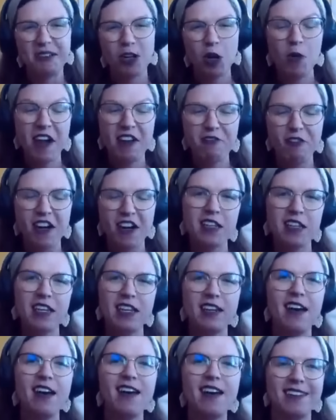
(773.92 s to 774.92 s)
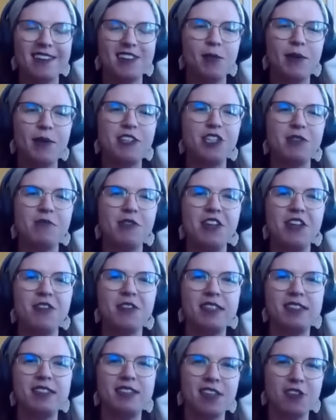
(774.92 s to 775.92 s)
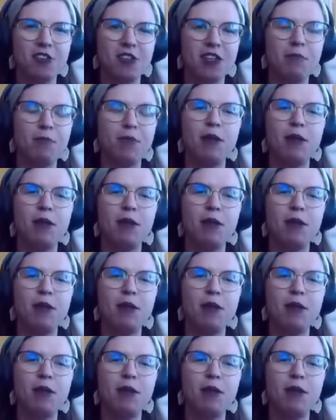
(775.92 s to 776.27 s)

are your thoughts on Whitney's simple, insightful